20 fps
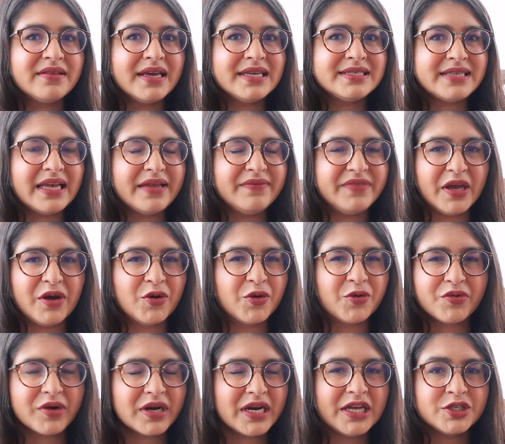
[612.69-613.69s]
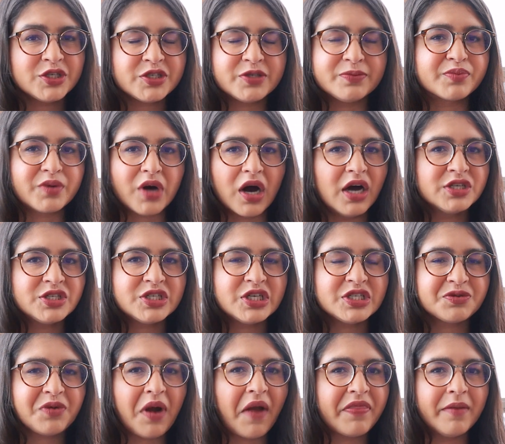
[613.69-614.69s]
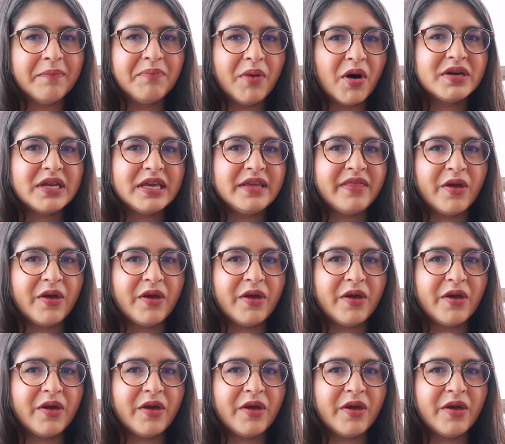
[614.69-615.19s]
they said they were really just branches around the body.